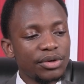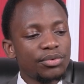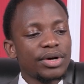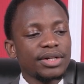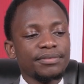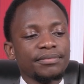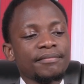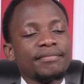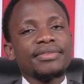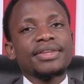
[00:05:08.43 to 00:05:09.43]
well,
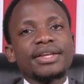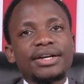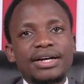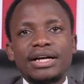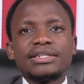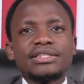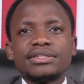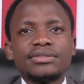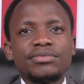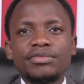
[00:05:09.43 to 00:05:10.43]

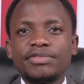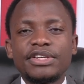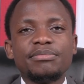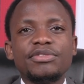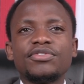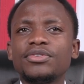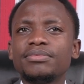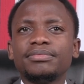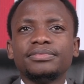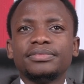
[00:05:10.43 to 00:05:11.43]
as we've said
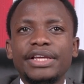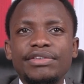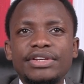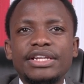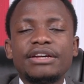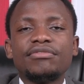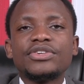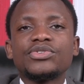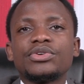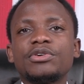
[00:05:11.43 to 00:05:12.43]
before, even in
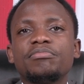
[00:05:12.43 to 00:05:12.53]
advisory